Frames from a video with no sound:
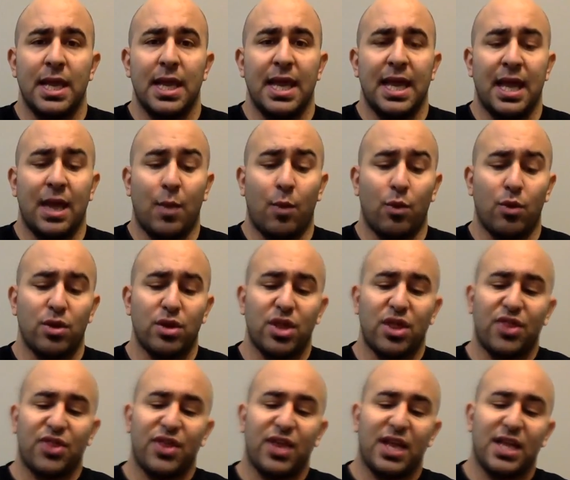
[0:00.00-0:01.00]
And what are the
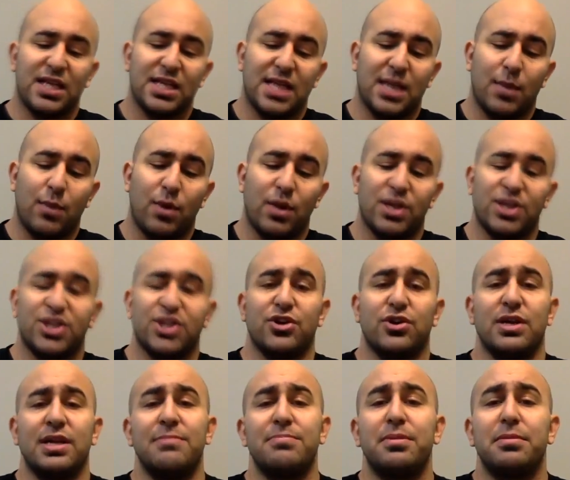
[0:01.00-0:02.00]
things that I want to
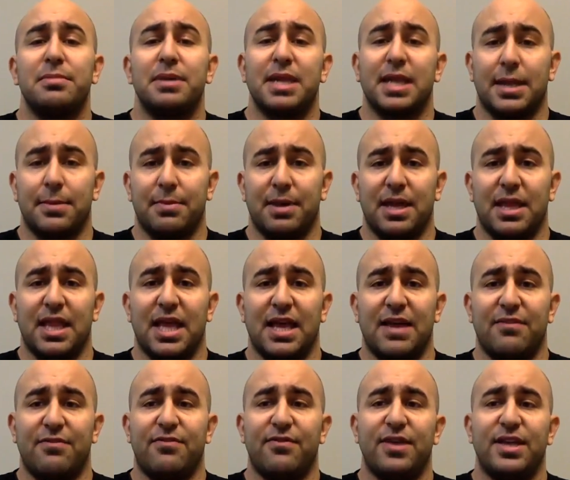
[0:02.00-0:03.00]
start implementing in my
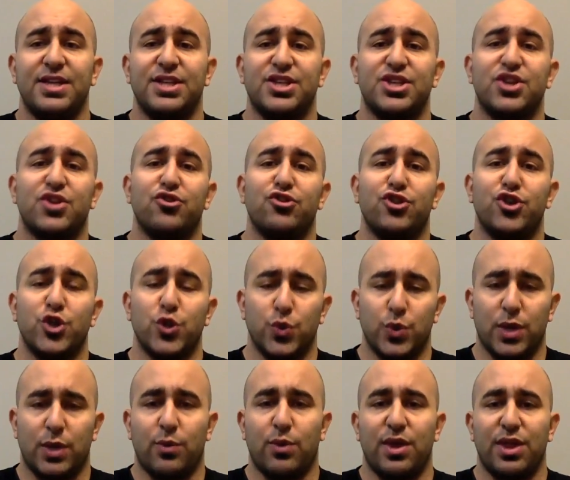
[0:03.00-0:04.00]
life and start
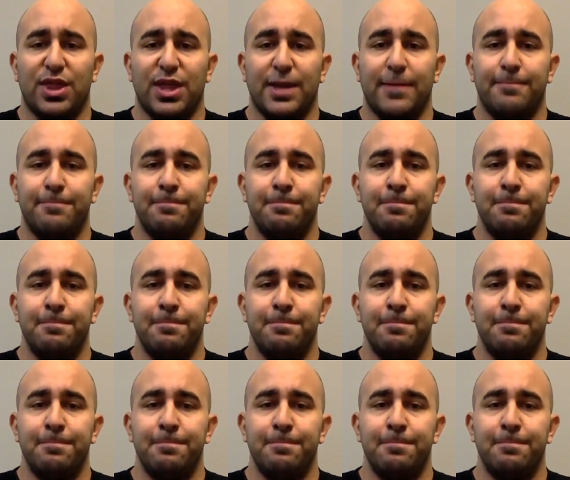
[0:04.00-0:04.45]
doing with it?